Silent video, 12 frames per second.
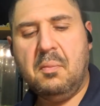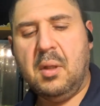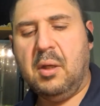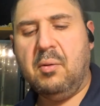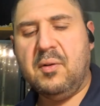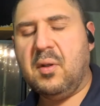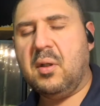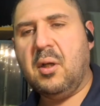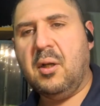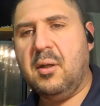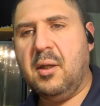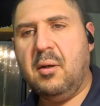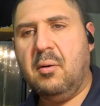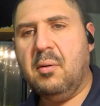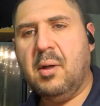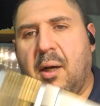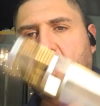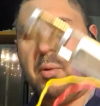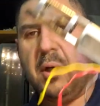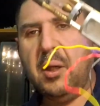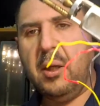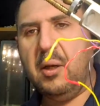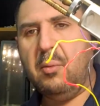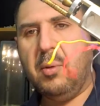it was a done deal. I went
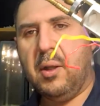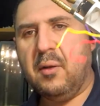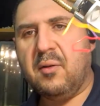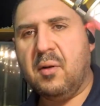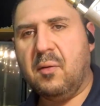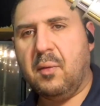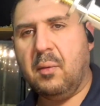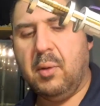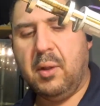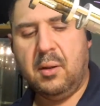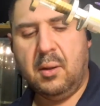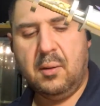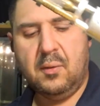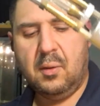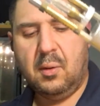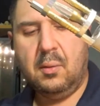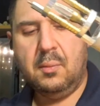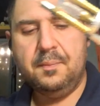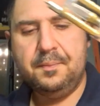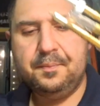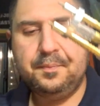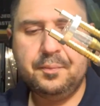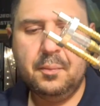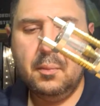ahead and went silver with it. So,
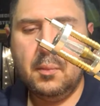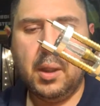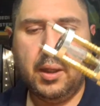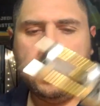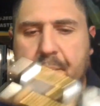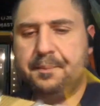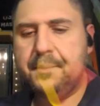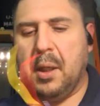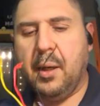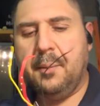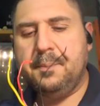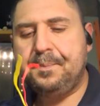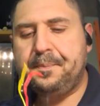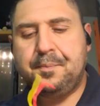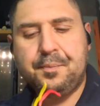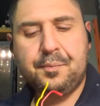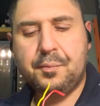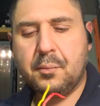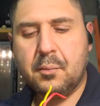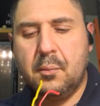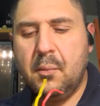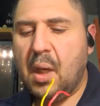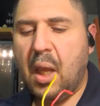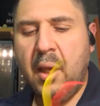man, yeah.
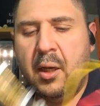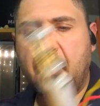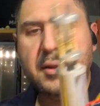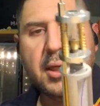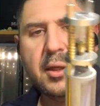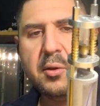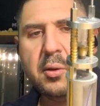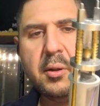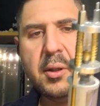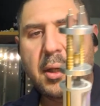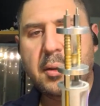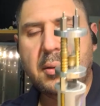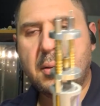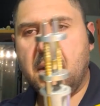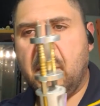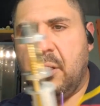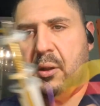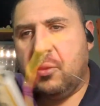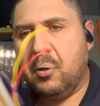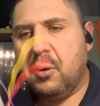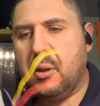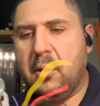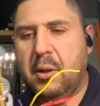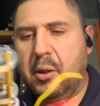And I think it turned out
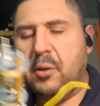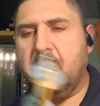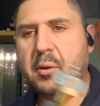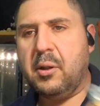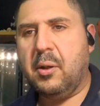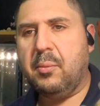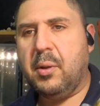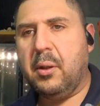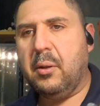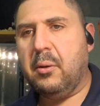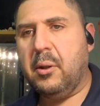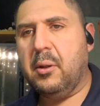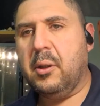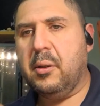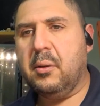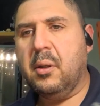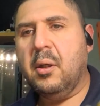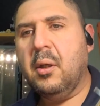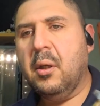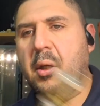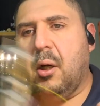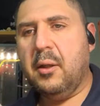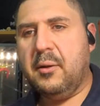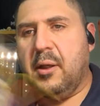really good. And
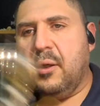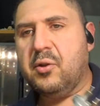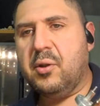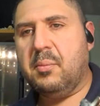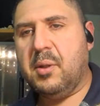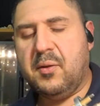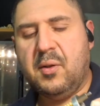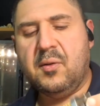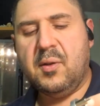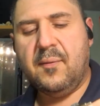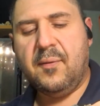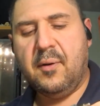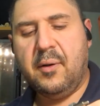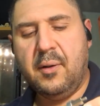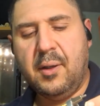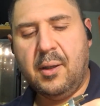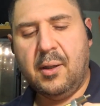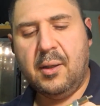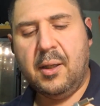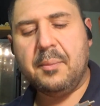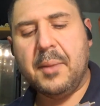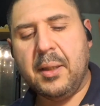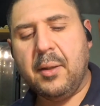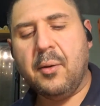thanks Jim and Cindy for letting
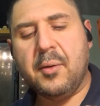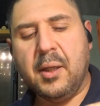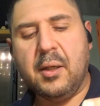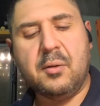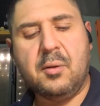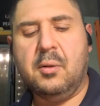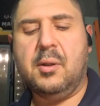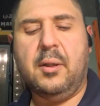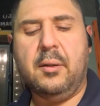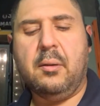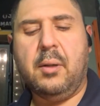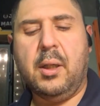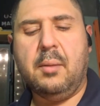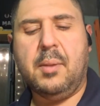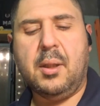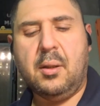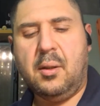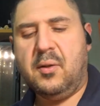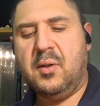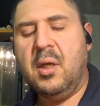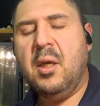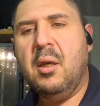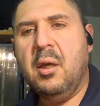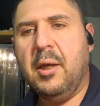me know that it turned out great, because
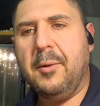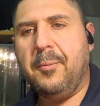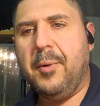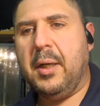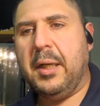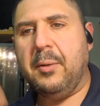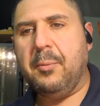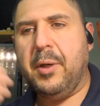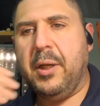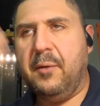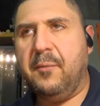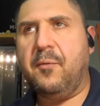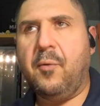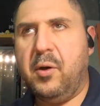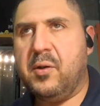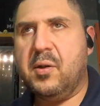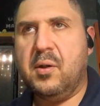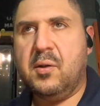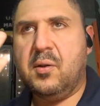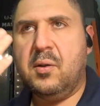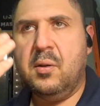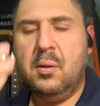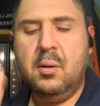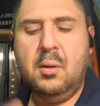it really reinforces